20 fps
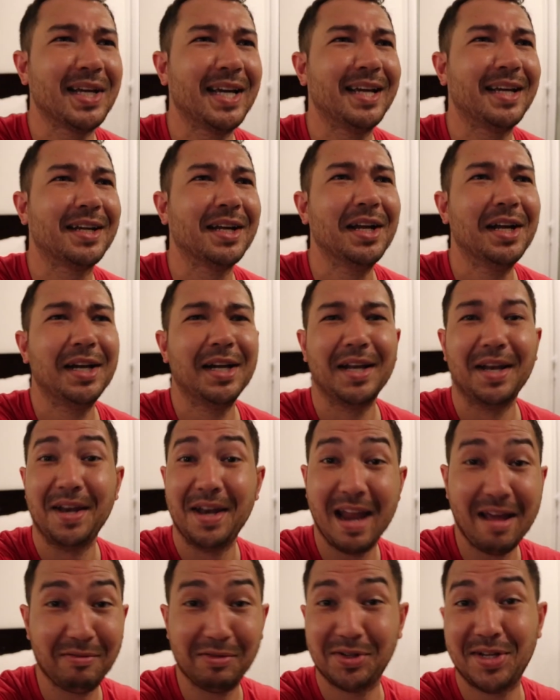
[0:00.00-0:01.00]
like,
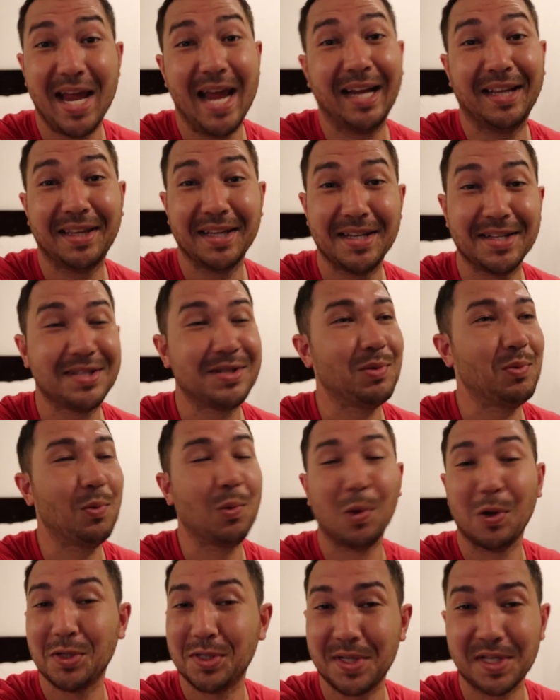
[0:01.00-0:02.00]
never take this,
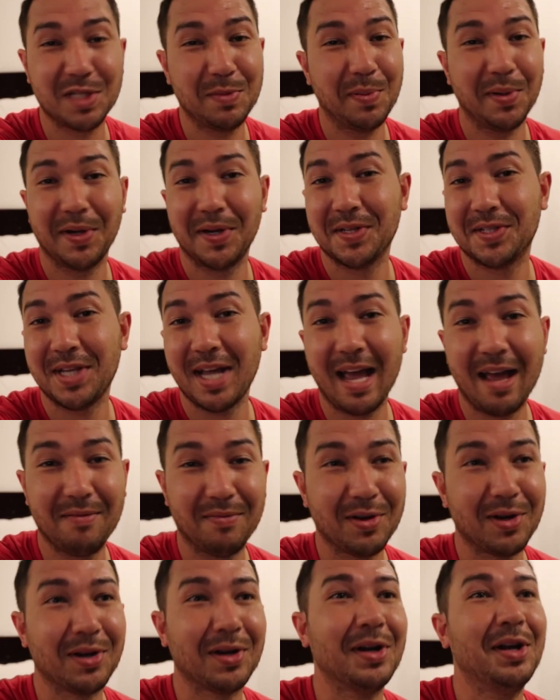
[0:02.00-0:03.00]
worst experience
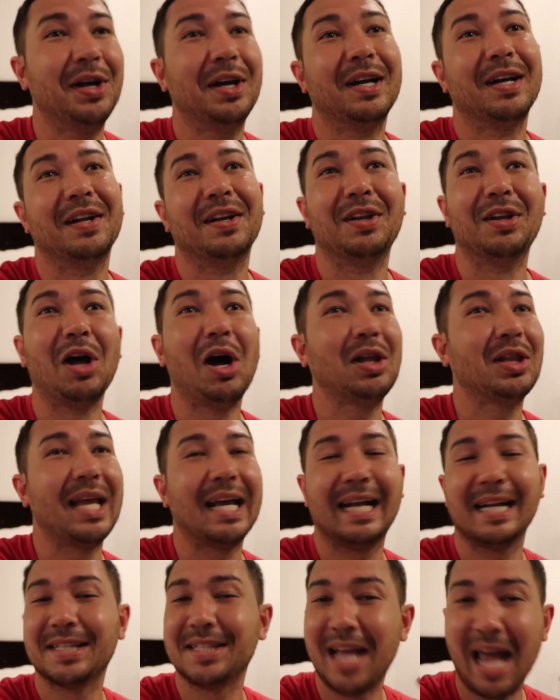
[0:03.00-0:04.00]
ever, not
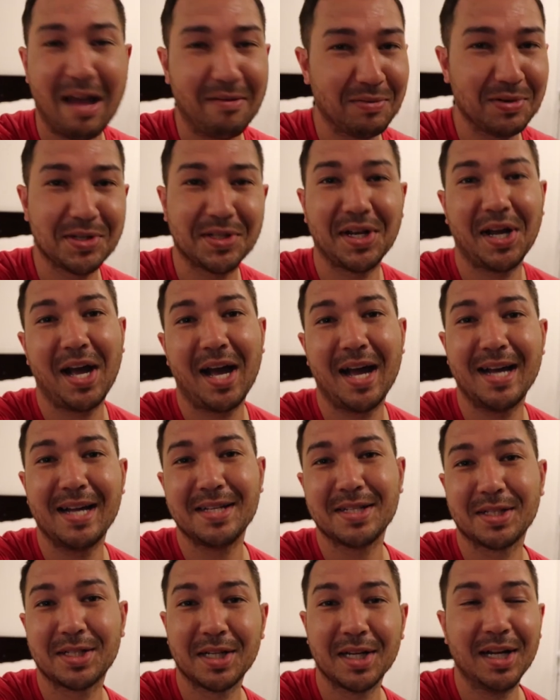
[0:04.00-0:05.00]
like it's
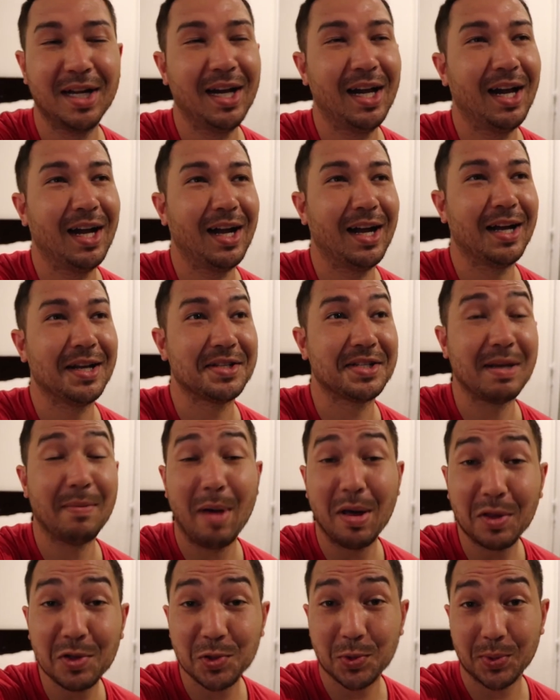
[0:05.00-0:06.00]
advertised. Uh, some
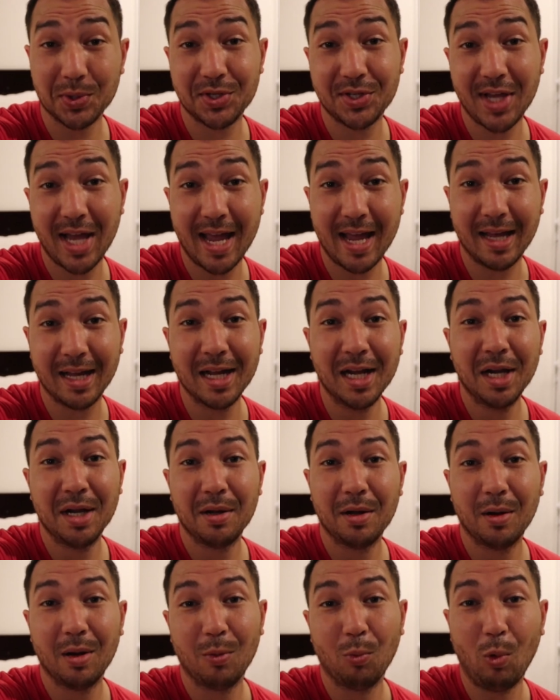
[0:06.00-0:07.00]
others were saying,
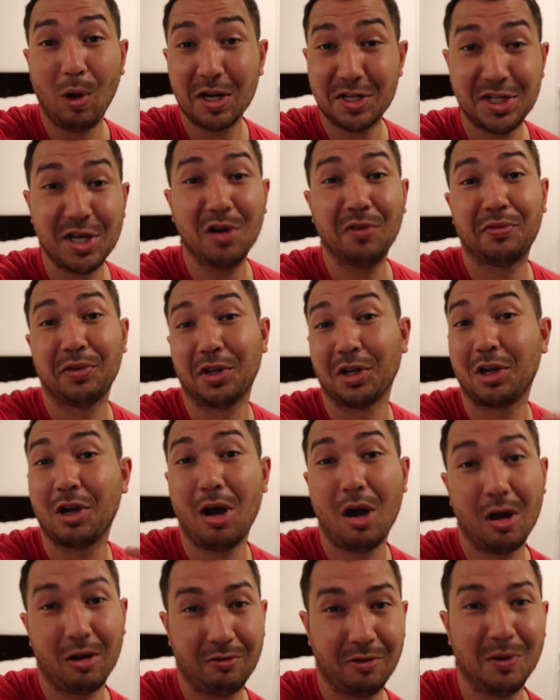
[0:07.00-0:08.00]
watch out for the
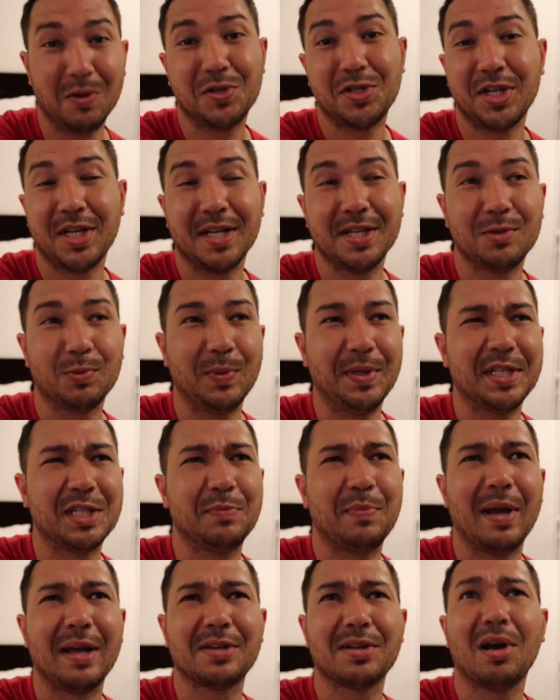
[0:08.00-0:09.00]
cockroaches, we
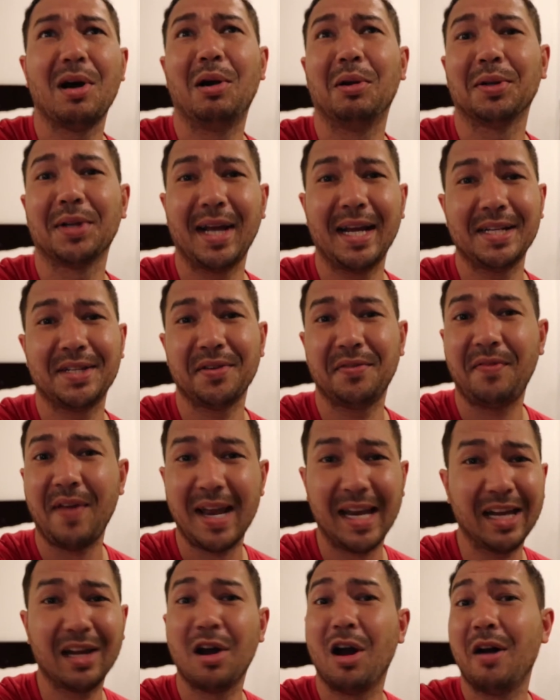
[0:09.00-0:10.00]
spent all night
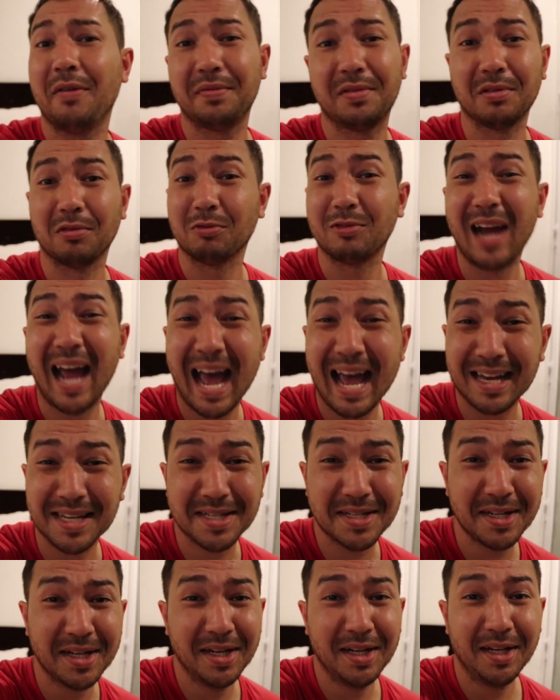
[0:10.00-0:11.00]
defending off the
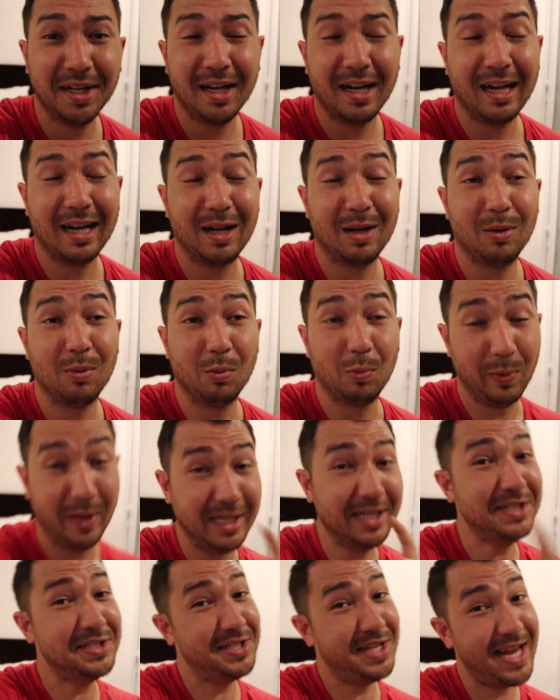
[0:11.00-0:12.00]
rat. Uh, we
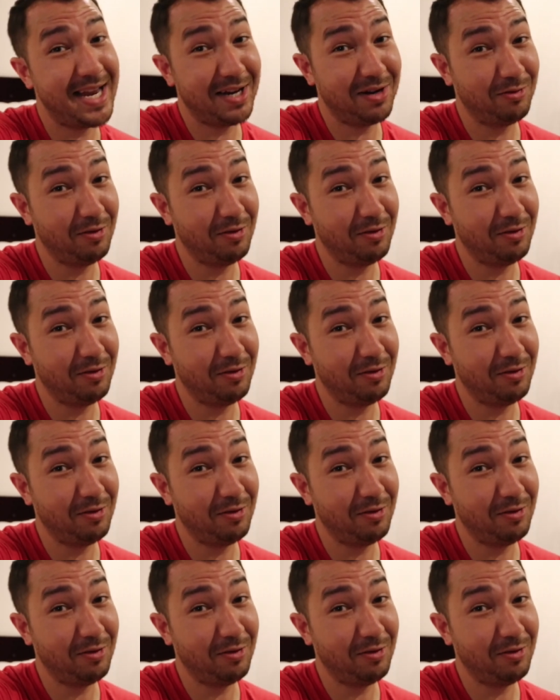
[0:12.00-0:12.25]
didn't see any